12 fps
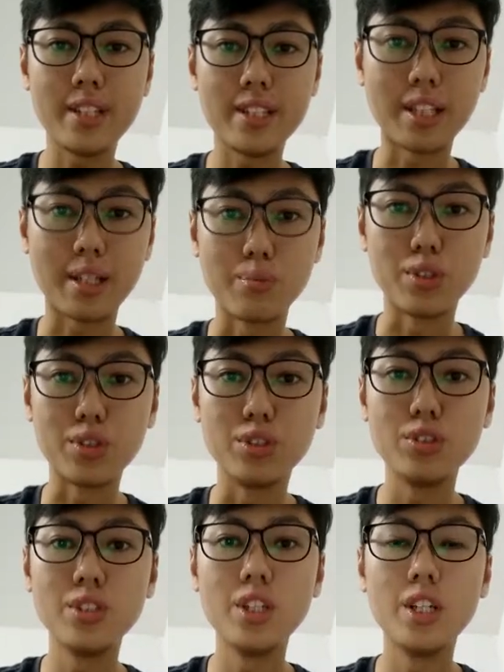is
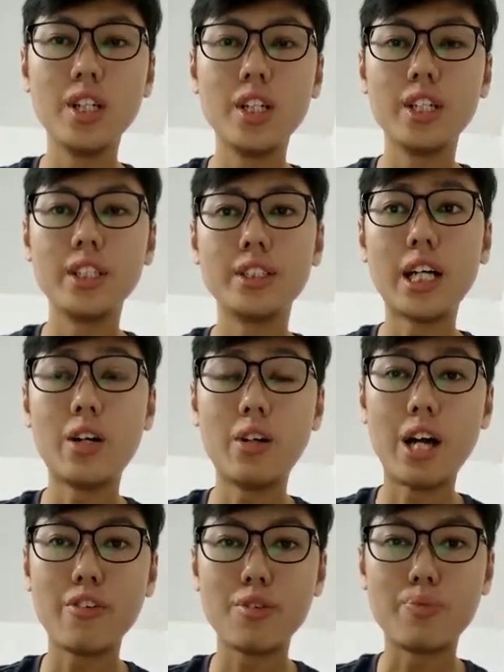Tamboyu.
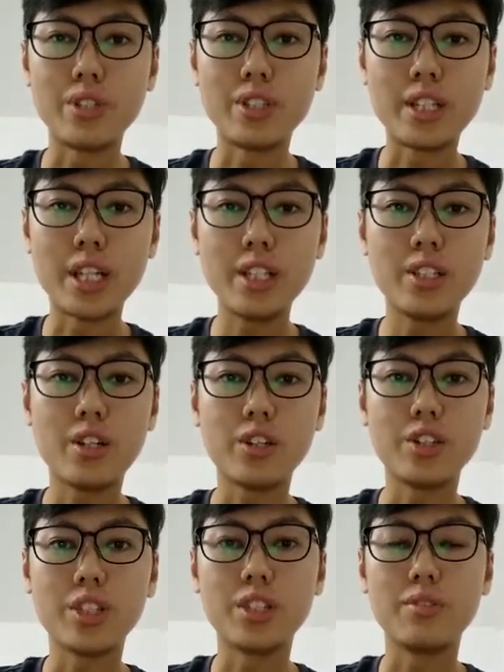Now I will present
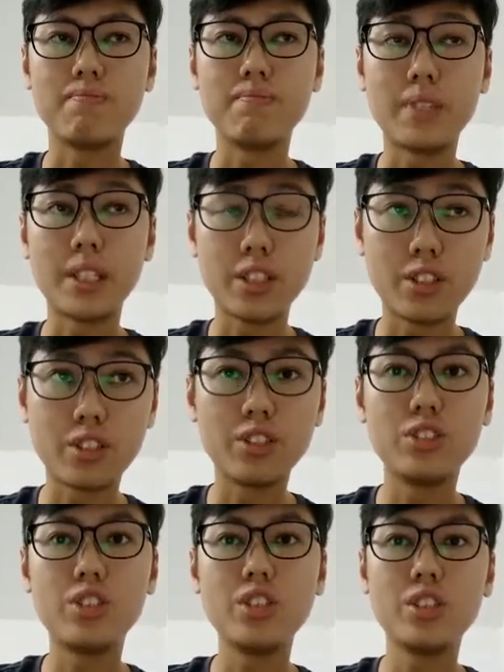on the
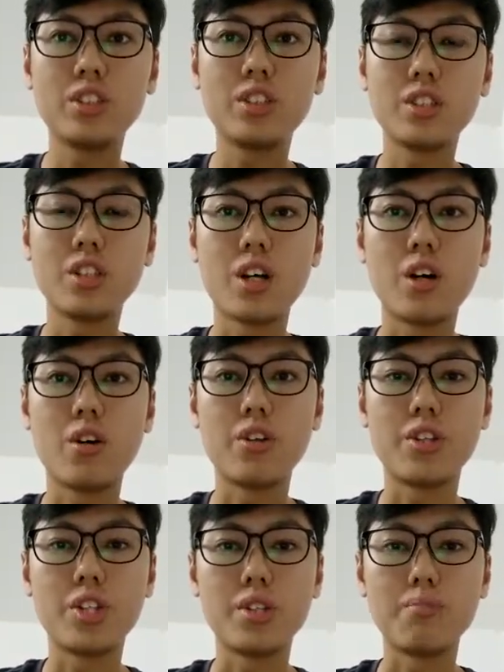methodologies
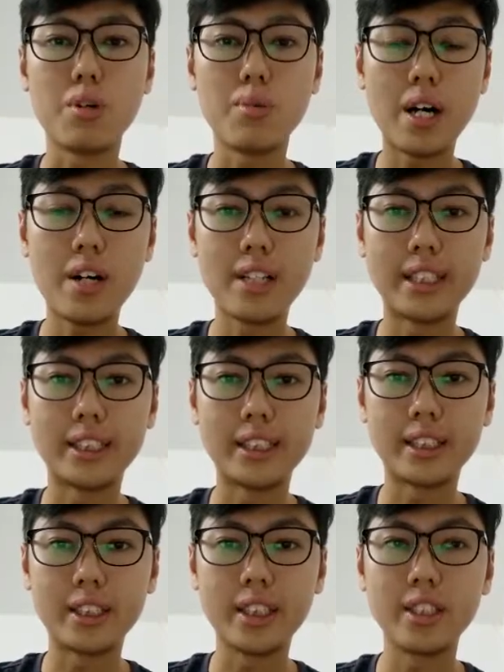on the
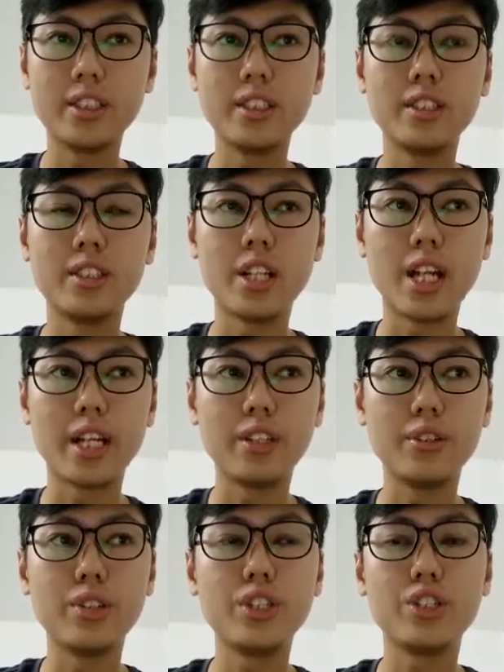mobile-assisted
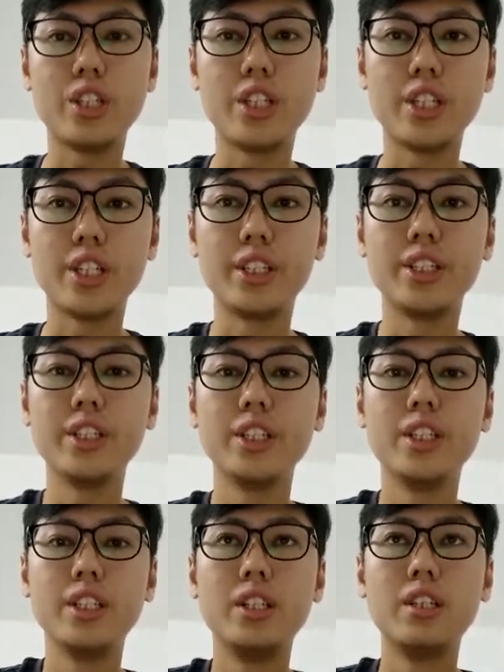language learning.
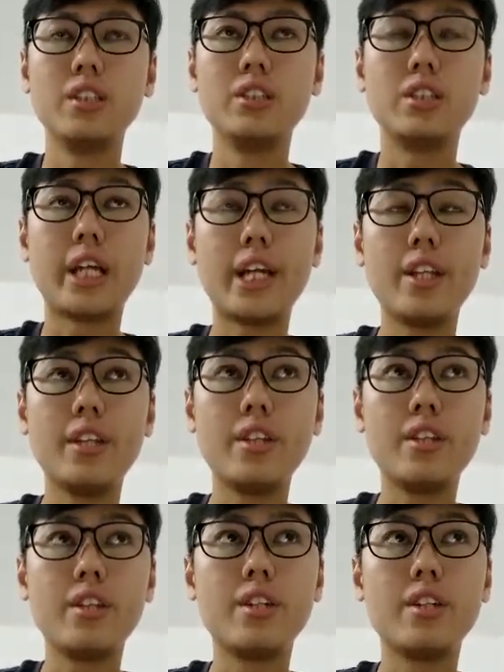
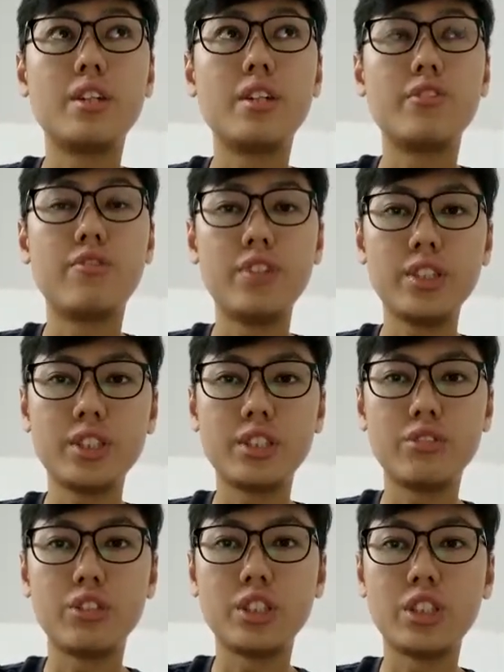In the
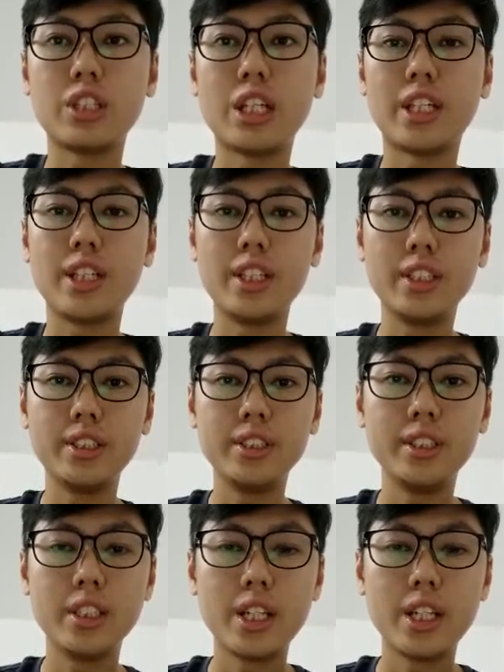first research article